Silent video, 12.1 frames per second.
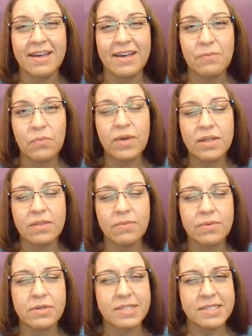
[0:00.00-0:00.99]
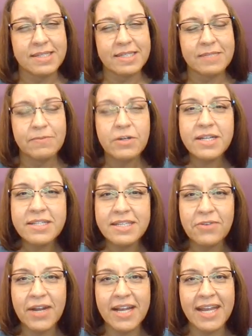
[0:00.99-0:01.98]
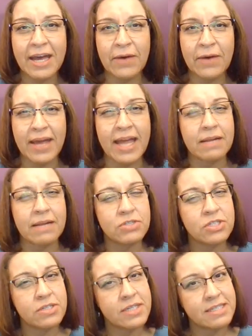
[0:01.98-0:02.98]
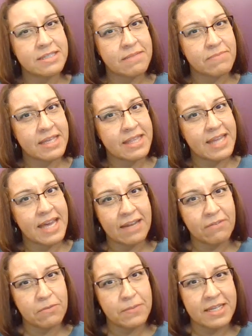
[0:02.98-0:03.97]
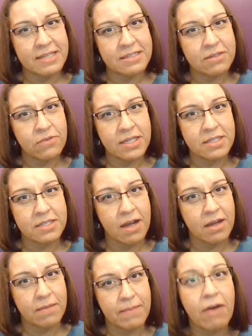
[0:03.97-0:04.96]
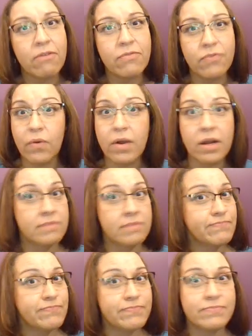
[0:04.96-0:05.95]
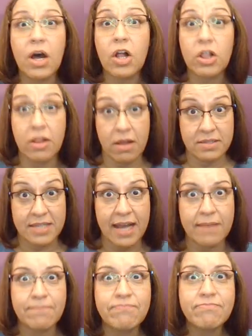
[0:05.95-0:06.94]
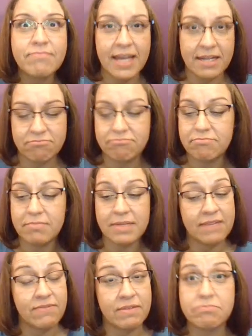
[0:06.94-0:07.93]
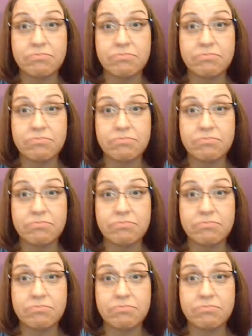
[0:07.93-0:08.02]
what the world is experiencing right now, and I'm sure it's something that everybody is going to talk about for a long time and even